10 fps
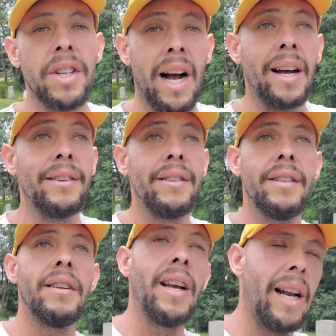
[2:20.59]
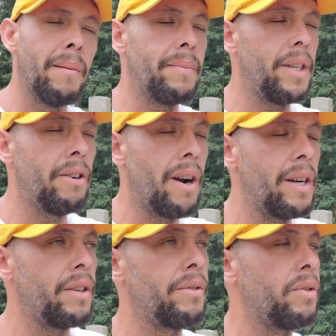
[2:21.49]
on, and I'm here on
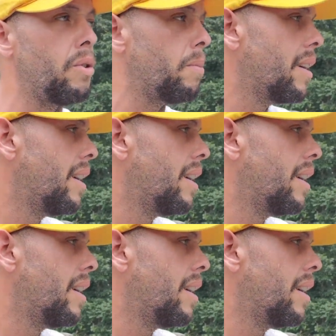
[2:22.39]
YouTube.